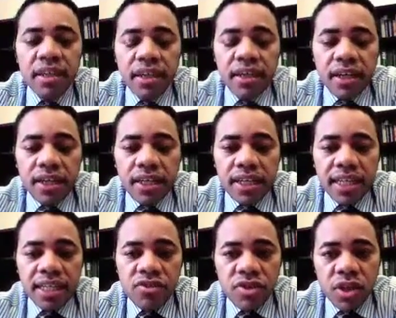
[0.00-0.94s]

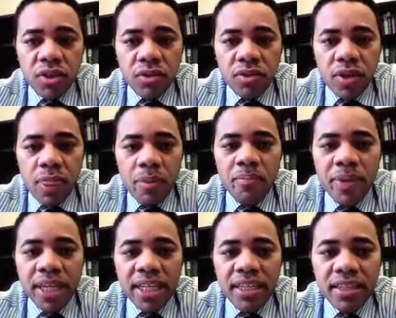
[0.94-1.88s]
And so
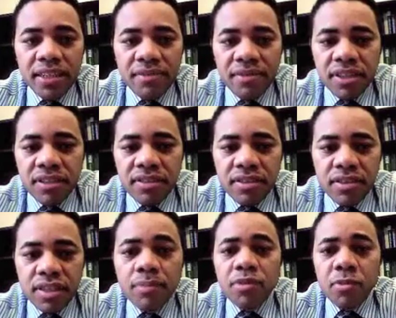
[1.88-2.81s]
many of the
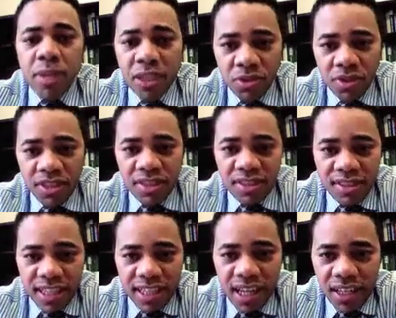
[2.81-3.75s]
subspecialties in
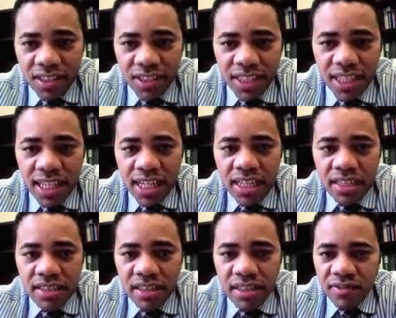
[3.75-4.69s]
psychology
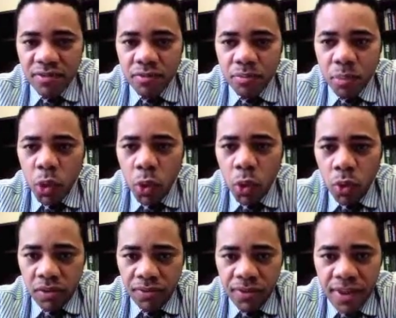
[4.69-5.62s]
doesn't
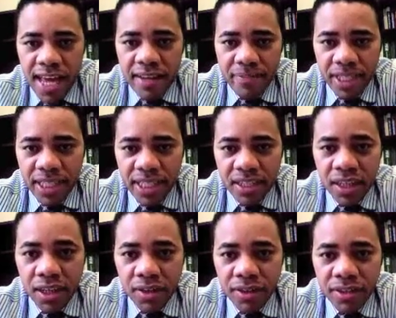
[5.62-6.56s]
pull for that many
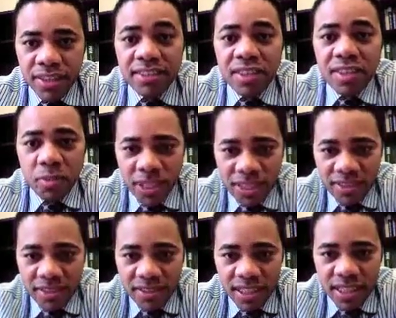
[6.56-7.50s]
other
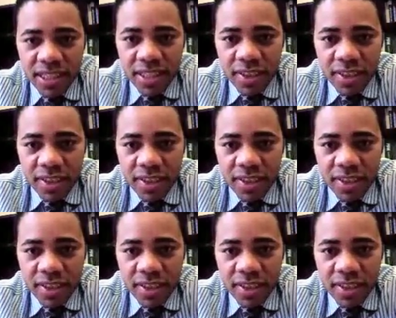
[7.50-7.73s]
disciplines